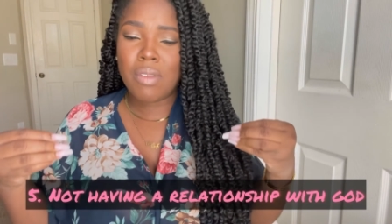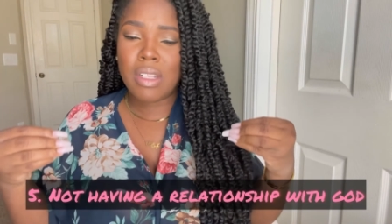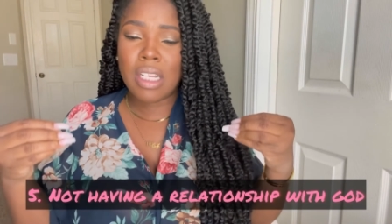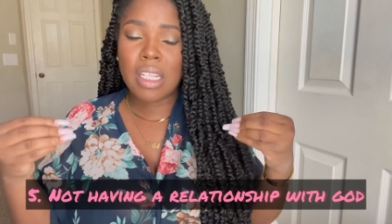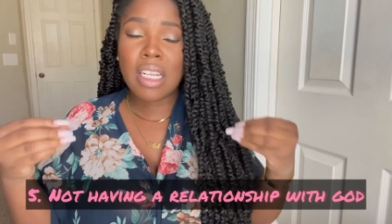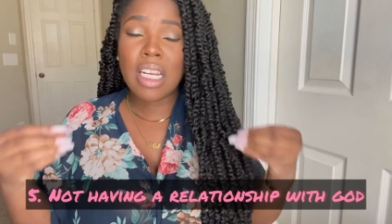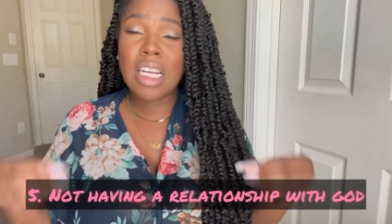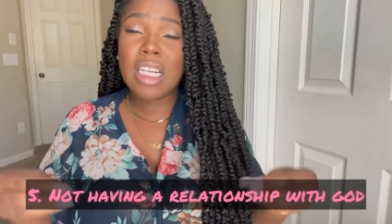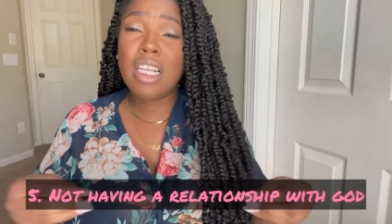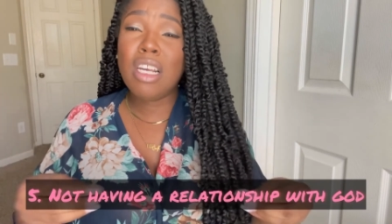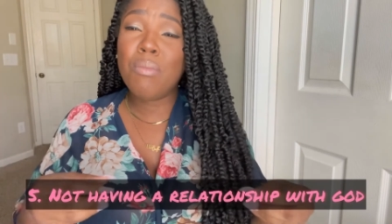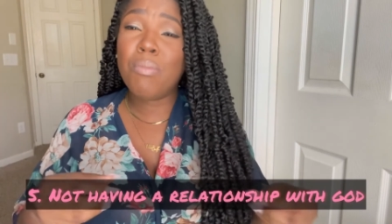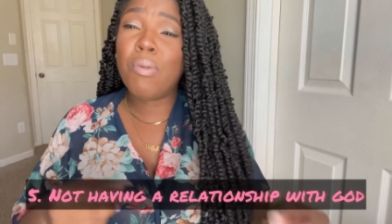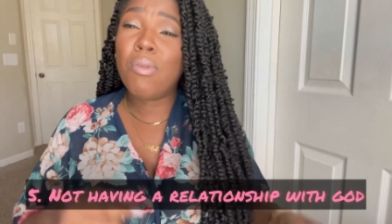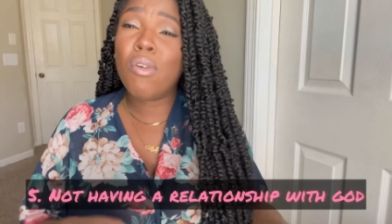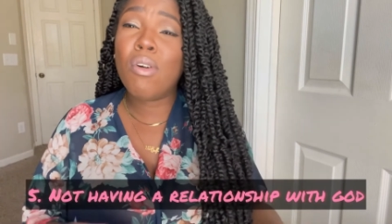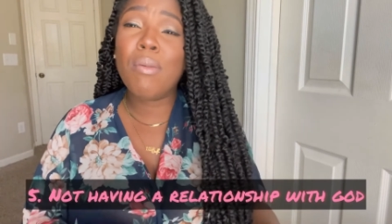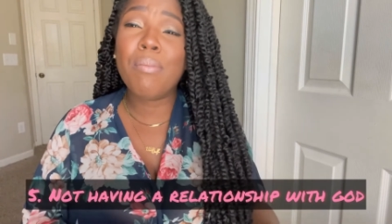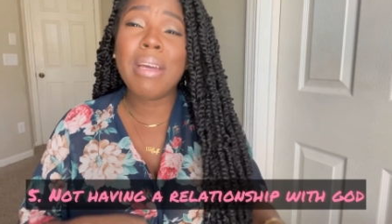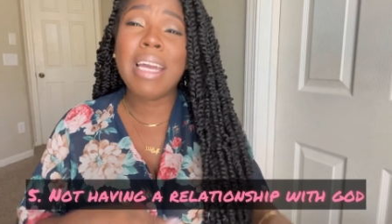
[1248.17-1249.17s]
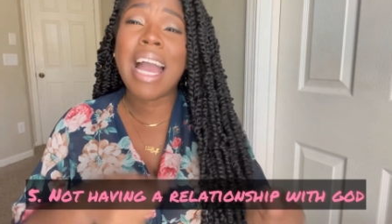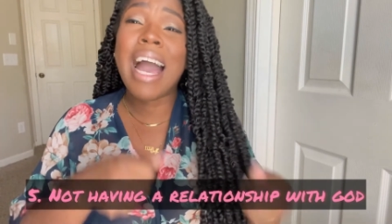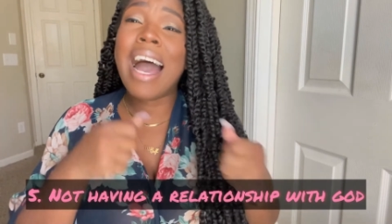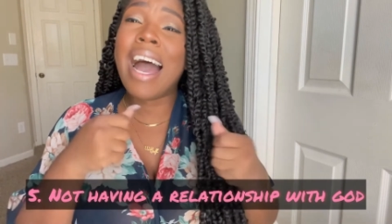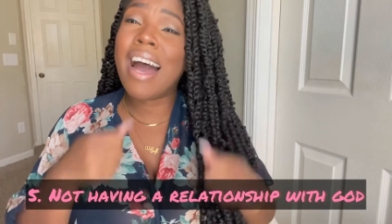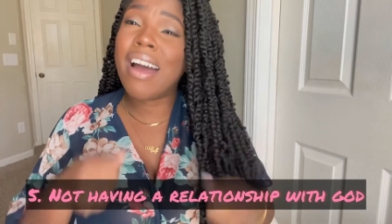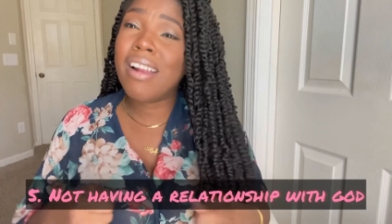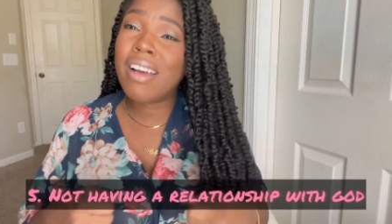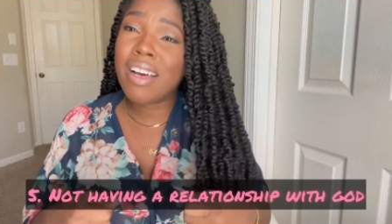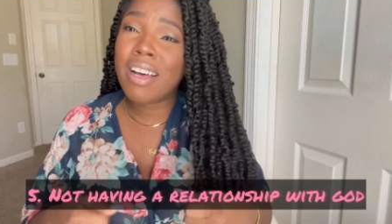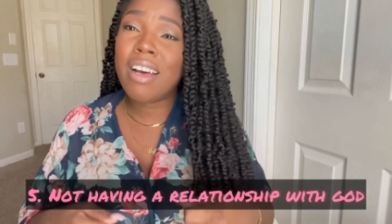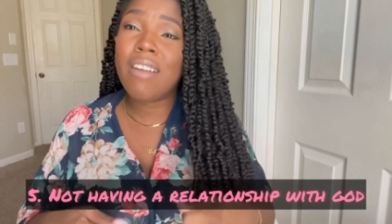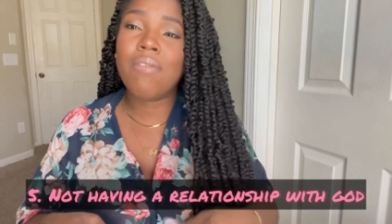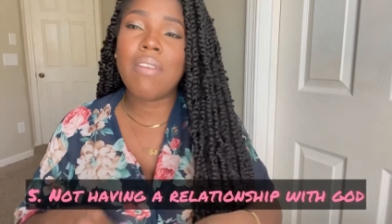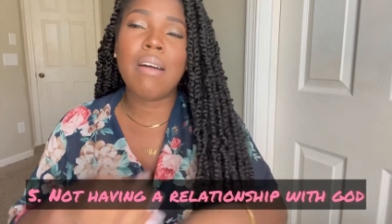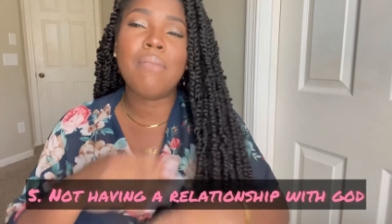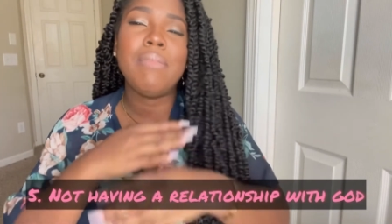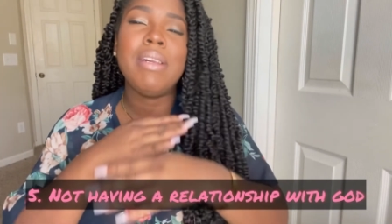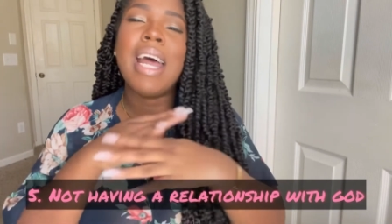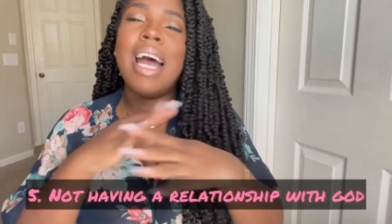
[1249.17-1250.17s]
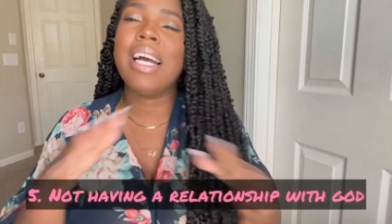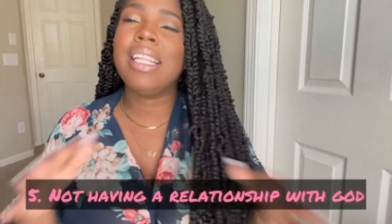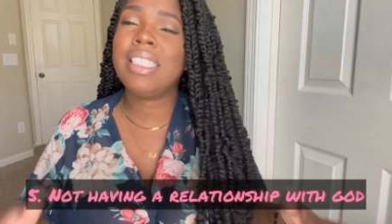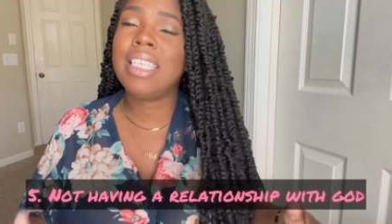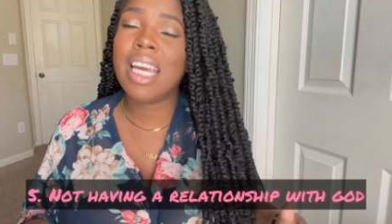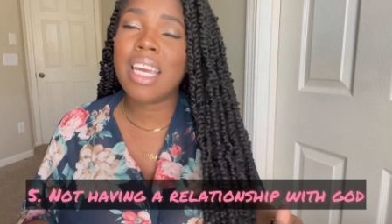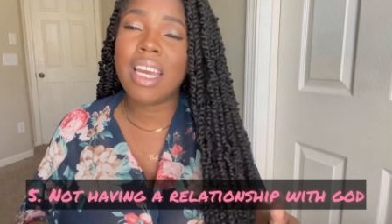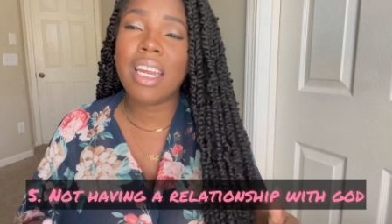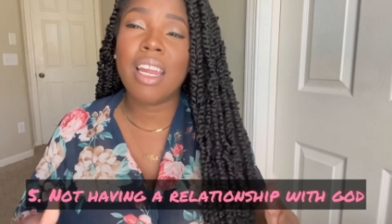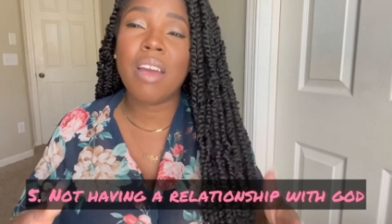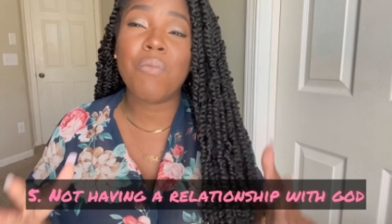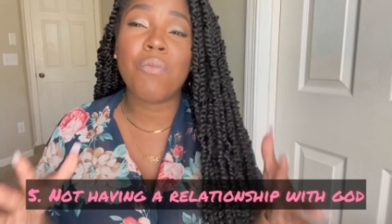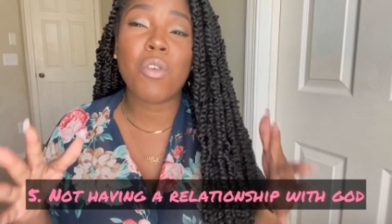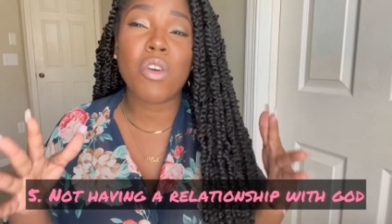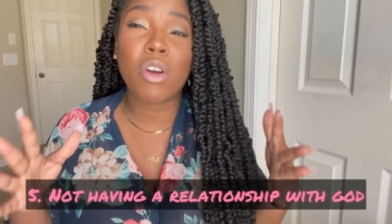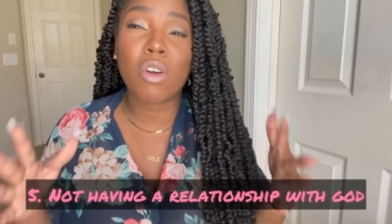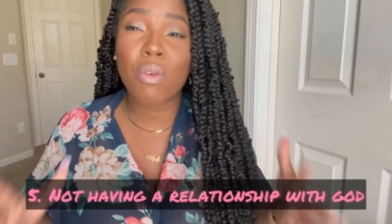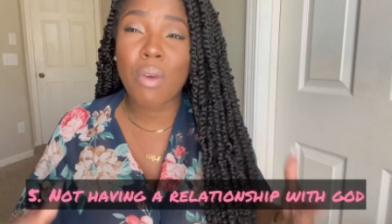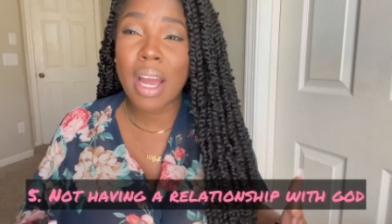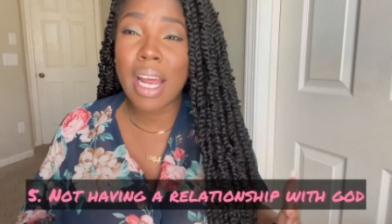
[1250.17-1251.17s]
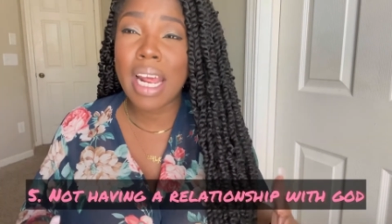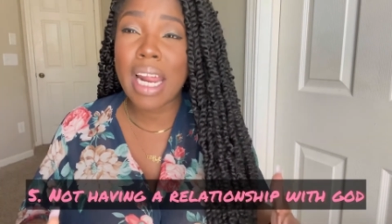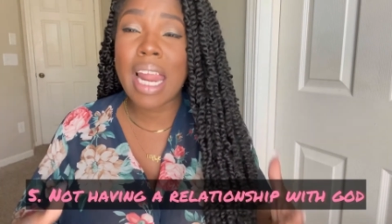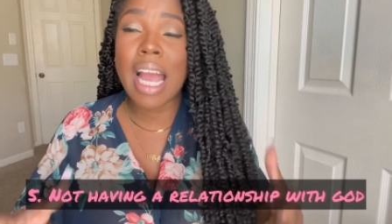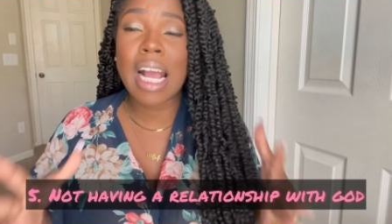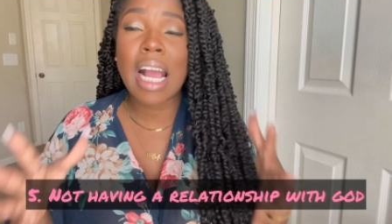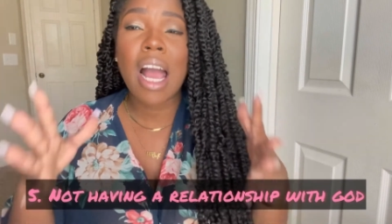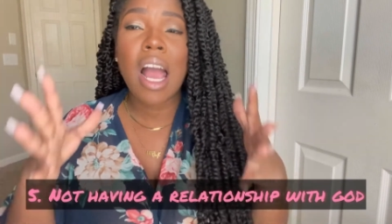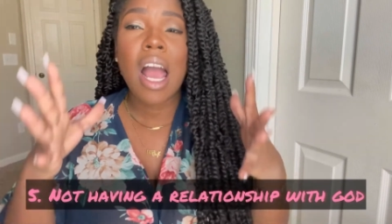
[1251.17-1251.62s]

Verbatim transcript: the things he pulled me out of, I'm not taking it for granted. Like